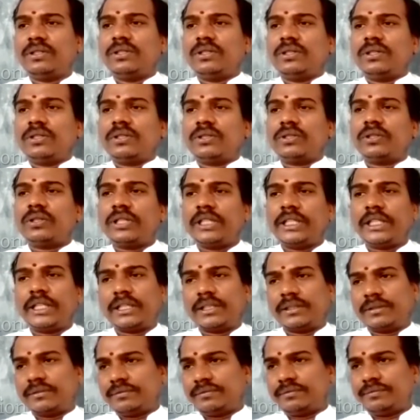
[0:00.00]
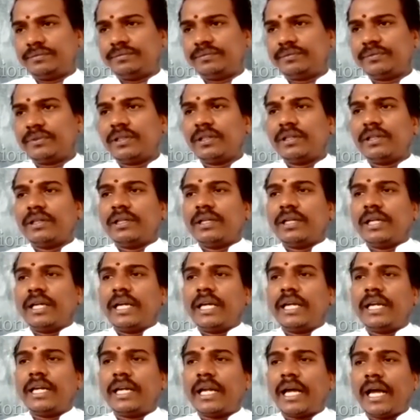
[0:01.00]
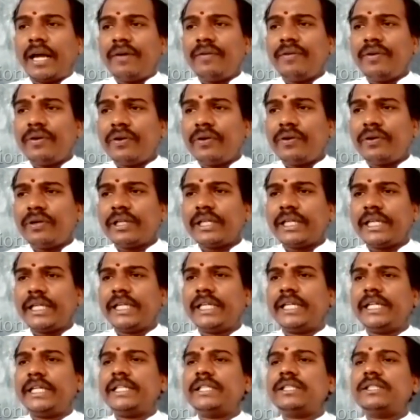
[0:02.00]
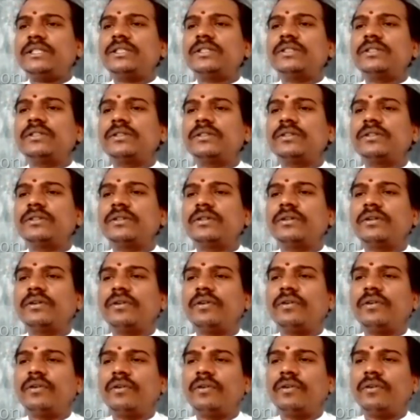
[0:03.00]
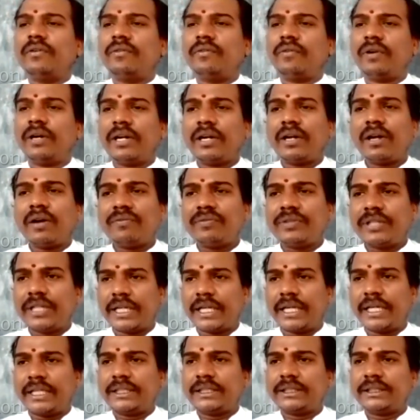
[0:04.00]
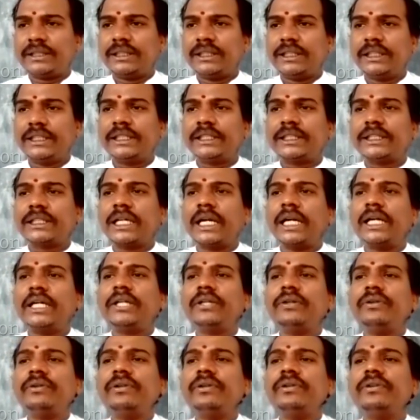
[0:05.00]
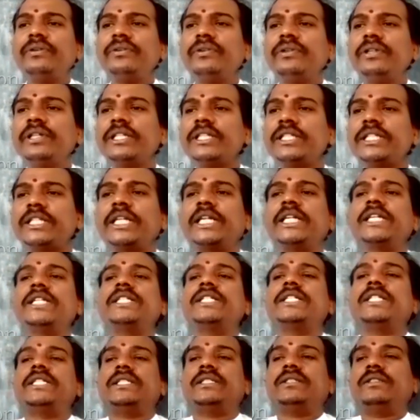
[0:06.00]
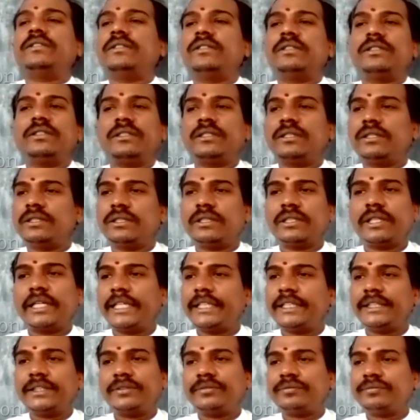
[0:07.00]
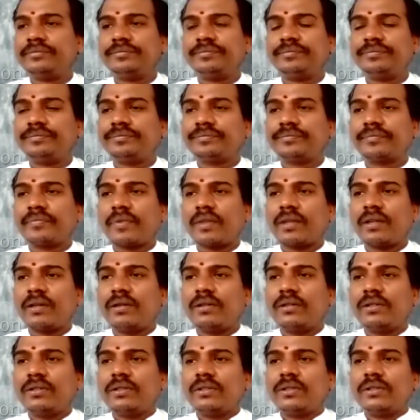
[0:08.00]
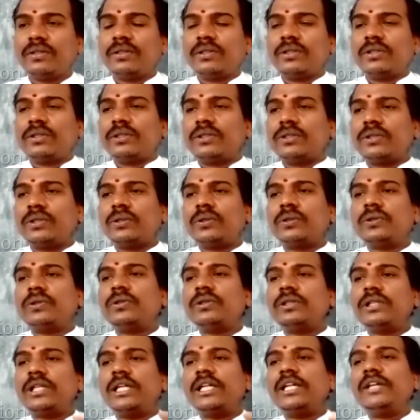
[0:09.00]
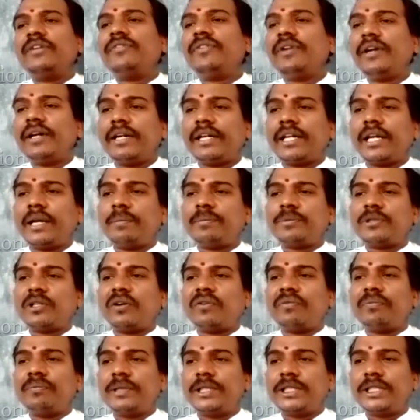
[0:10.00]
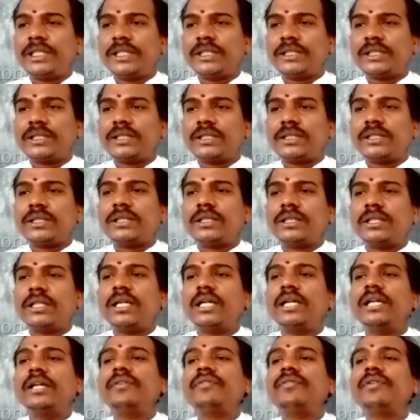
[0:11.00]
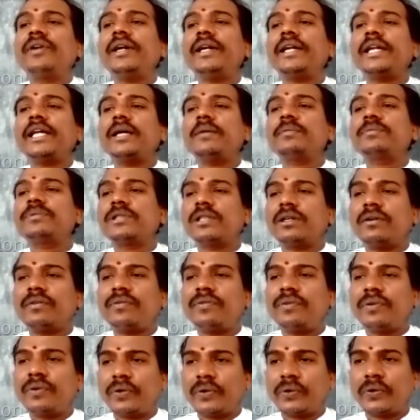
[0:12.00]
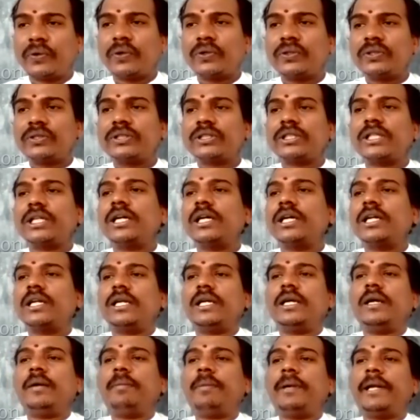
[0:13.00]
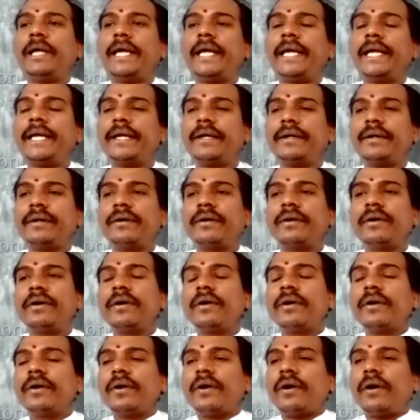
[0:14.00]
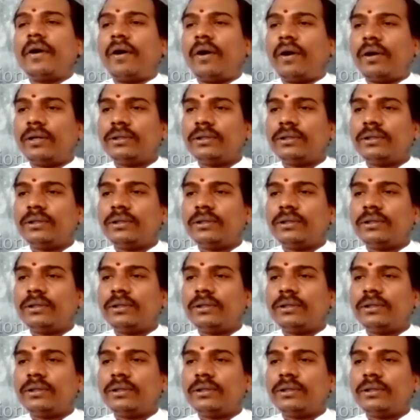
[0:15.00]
So here a live load is one of that, it is continually changing, right? So the different types of machines, the different types of loads are applying on